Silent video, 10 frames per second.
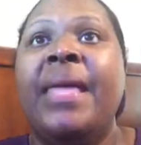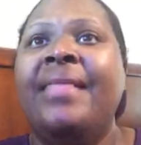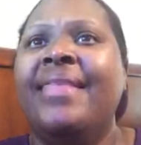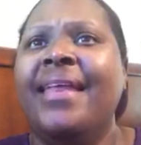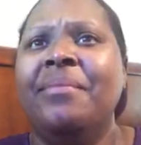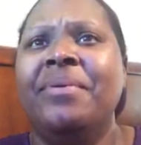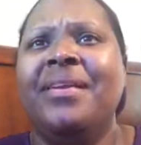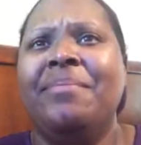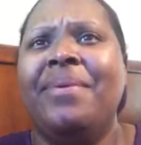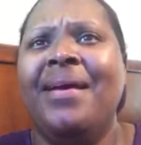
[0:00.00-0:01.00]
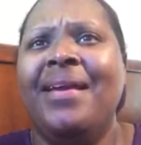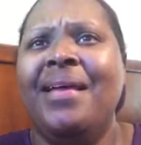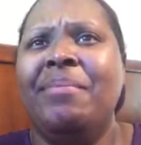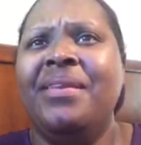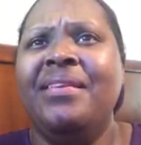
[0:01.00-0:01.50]
They didn't put any
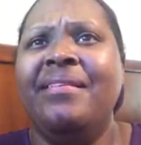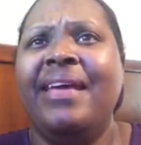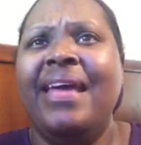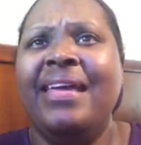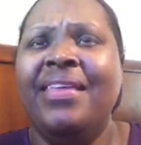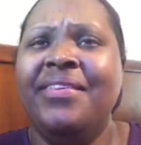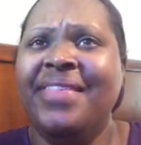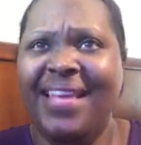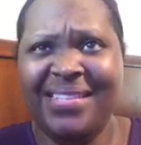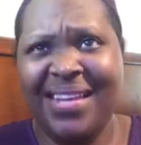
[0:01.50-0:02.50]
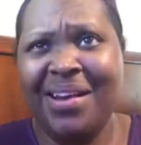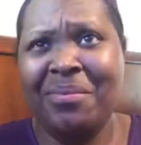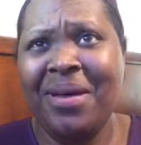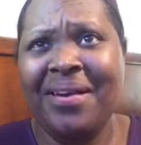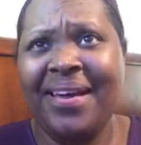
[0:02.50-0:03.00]
pineapple in their cake either. That's not a
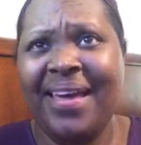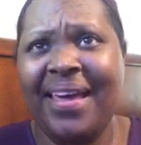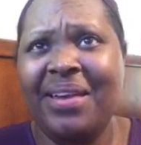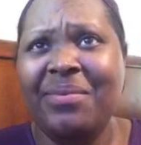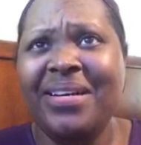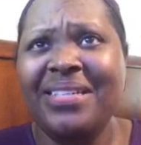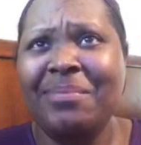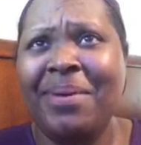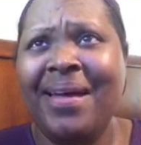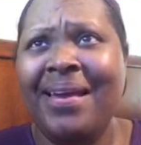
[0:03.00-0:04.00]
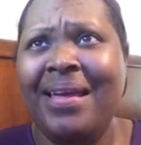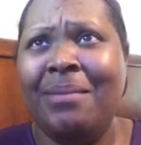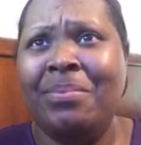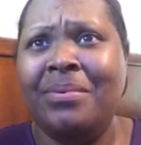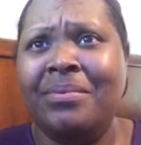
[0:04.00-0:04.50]
Watergate. Where's the
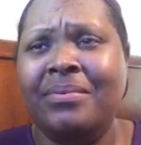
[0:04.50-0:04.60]
pineapple?